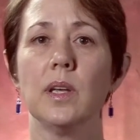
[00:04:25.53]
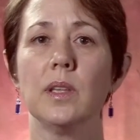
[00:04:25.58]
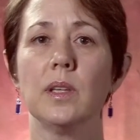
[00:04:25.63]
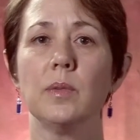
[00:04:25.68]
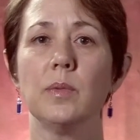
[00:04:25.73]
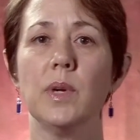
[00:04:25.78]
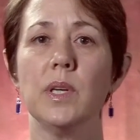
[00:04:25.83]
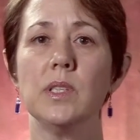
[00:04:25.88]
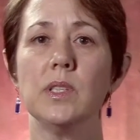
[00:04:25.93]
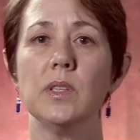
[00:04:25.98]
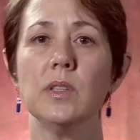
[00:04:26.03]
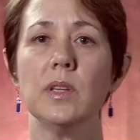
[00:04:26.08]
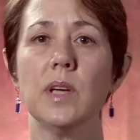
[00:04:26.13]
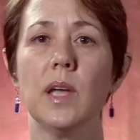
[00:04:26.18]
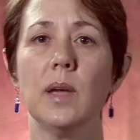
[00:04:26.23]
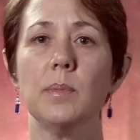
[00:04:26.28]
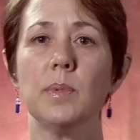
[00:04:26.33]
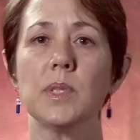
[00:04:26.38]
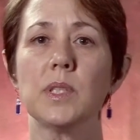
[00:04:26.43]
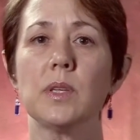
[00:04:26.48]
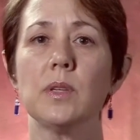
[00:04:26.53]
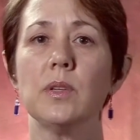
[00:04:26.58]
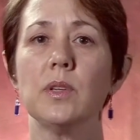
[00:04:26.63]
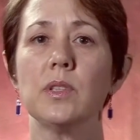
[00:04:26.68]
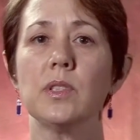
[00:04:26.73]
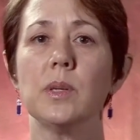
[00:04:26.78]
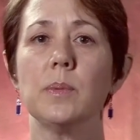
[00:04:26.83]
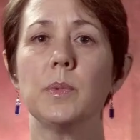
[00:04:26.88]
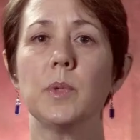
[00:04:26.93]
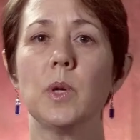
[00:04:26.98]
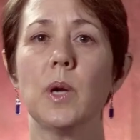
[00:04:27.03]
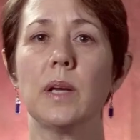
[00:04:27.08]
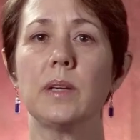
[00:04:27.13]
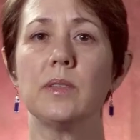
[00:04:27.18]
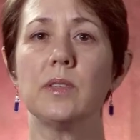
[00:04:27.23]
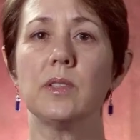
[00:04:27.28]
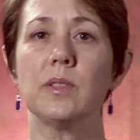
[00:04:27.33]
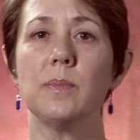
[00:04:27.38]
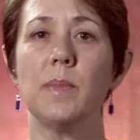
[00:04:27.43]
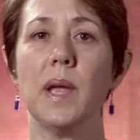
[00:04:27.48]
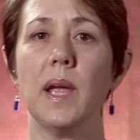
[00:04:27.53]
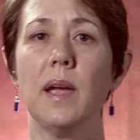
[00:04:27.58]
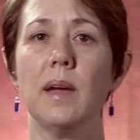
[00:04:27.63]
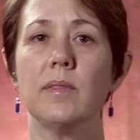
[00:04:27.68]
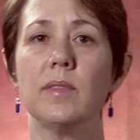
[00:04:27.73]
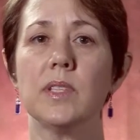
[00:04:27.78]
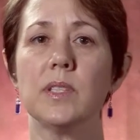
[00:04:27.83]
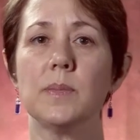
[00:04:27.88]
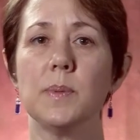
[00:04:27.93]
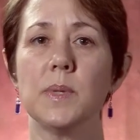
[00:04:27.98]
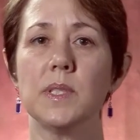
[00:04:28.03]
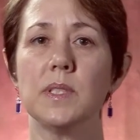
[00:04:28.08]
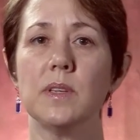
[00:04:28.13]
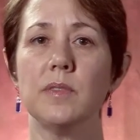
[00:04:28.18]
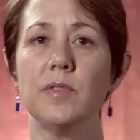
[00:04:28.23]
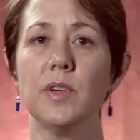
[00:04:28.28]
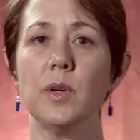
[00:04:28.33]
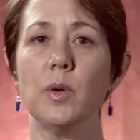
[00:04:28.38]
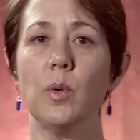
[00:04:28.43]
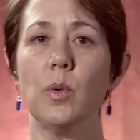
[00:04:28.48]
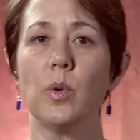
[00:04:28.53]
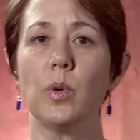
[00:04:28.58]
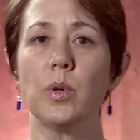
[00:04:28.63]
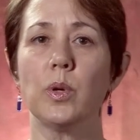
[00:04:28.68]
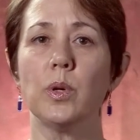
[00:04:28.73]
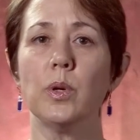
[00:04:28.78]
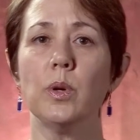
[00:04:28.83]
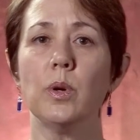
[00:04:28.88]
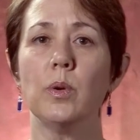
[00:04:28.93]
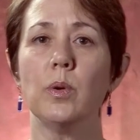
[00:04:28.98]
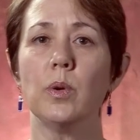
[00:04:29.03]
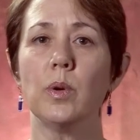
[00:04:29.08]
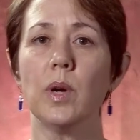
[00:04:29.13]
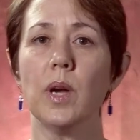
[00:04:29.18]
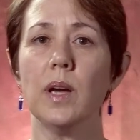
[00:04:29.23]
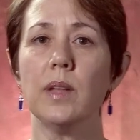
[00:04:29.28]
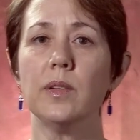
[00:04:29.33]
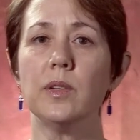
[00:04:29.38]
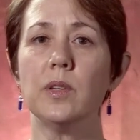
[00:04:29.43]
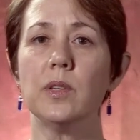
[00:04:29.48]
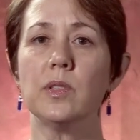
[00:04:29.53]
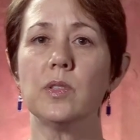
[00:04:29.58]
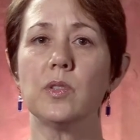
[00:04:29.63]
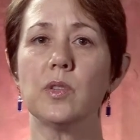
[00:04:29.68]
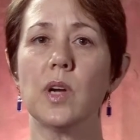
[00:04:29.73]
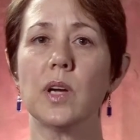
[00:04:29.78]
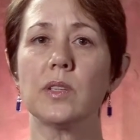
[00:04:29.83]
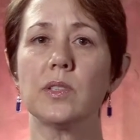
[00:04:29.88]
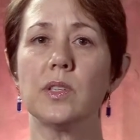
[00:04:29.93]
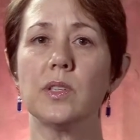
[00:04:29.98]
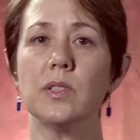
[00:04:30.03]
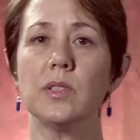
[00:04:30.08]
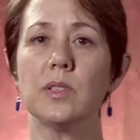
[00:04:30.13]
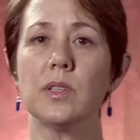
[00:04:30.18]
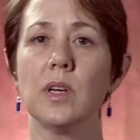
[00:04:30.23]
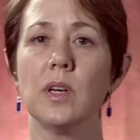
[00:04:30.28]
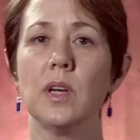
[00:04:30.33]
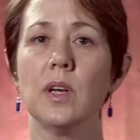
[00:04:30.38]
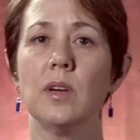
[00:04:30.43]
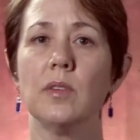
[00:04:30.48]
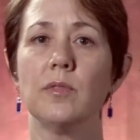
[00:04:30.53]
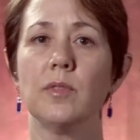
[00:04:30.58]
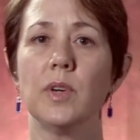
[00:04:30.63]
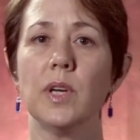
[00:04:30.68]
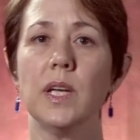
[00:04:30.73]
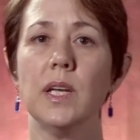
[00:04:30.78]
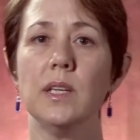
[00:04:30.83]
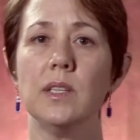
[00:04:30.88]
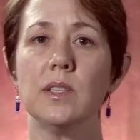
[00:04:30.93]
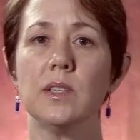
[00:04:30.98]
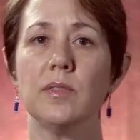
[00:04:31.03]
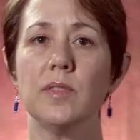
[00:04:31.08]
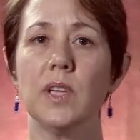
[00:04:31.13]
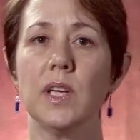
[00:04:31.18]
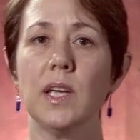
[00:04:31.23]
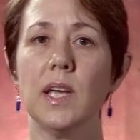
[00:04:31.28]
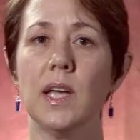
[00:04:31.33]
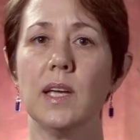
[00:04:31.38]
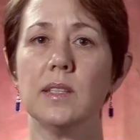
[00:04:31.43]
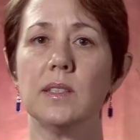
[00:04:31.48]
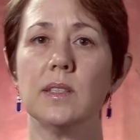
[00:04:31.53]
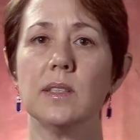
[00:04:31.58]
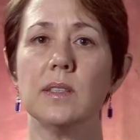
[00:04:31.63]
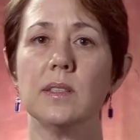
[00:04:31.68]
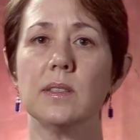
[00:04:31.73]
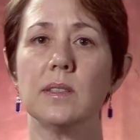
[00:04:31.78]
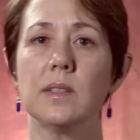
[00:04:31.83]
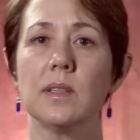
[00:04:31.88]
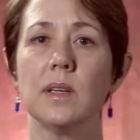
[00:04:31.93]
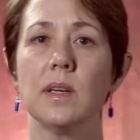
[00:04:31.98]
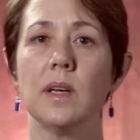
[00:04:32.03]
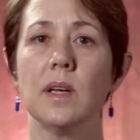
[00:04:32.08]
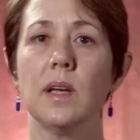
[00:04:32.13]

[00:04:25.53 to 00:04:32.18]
The regional campus clerkship directors may have a specific order or other instructions for each of the cases.